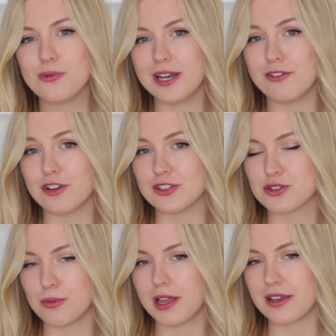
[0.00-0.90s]
Really fun
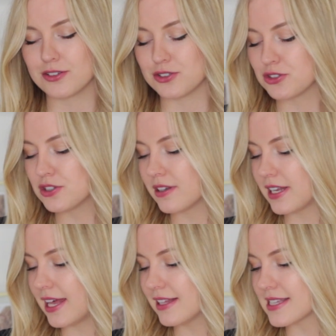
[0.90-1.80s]
to apply on your
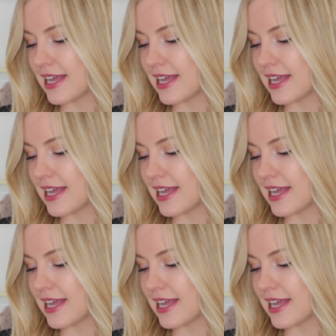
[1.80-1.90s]
toenails.